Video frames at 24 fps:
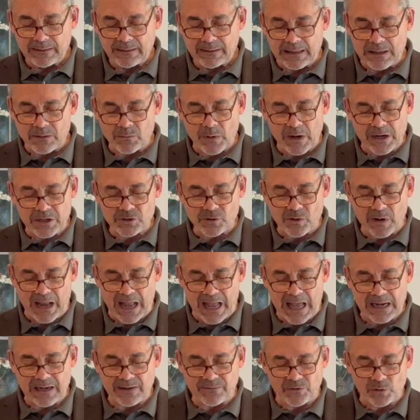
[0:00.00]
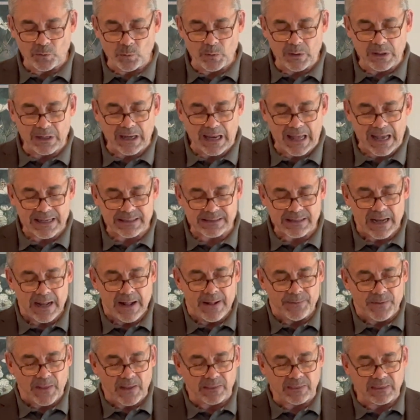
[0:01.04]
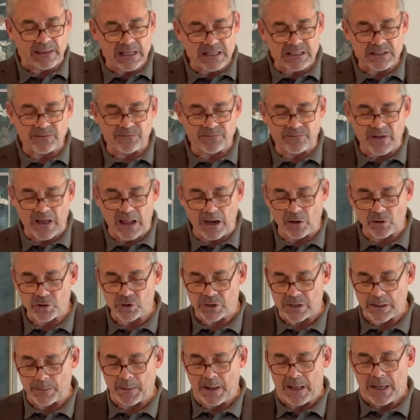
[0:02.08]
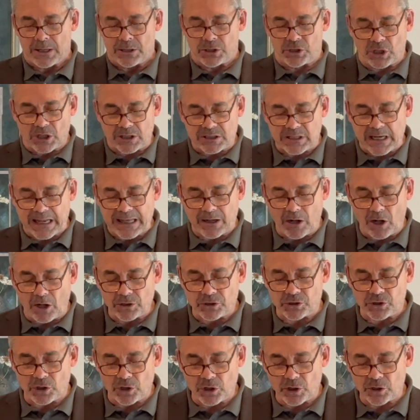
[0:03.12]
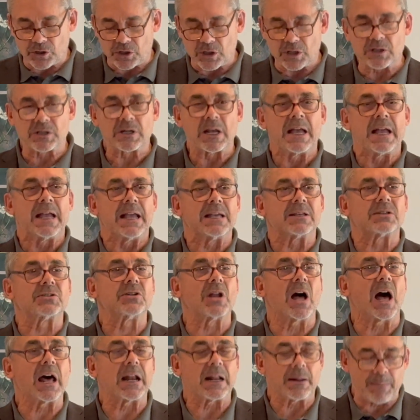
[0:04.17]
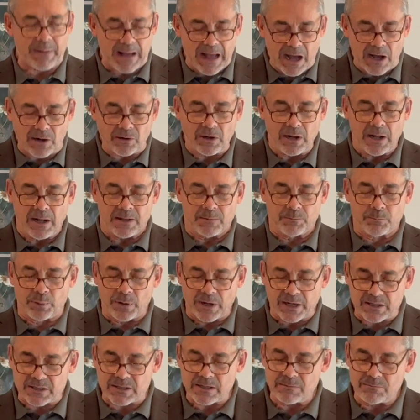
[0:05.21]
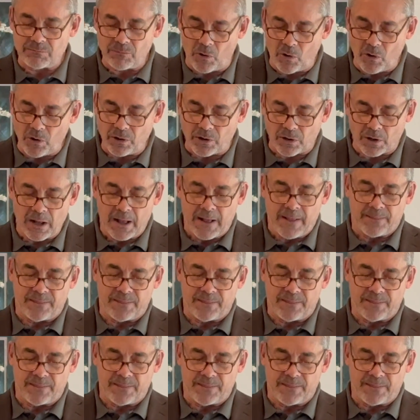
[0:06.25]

And raise your hand if you realize that this fellowship, just like all churches, is not about bricks and mortar.